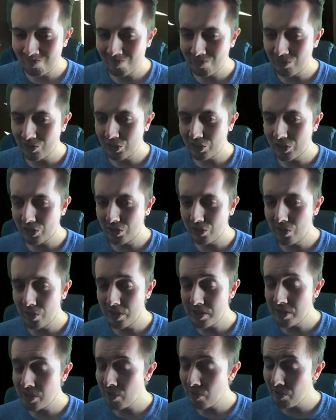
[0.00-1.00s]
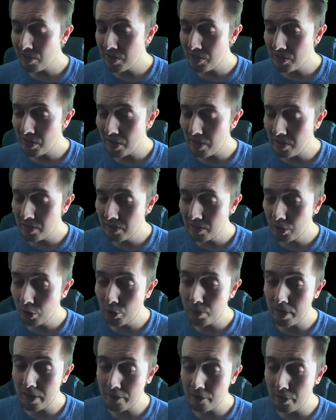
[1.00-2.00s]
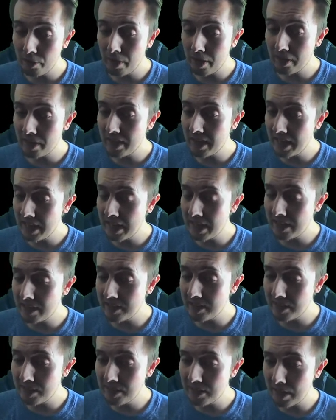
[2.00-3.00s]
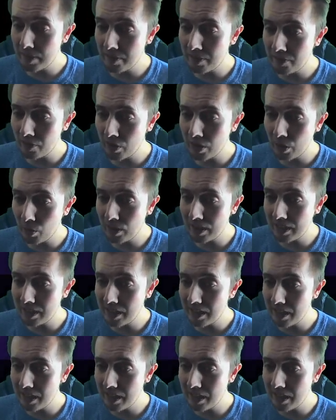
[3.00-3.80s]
just not. It's an orange, though. Could be a FUT Birthday in it. I did skip it very quickly.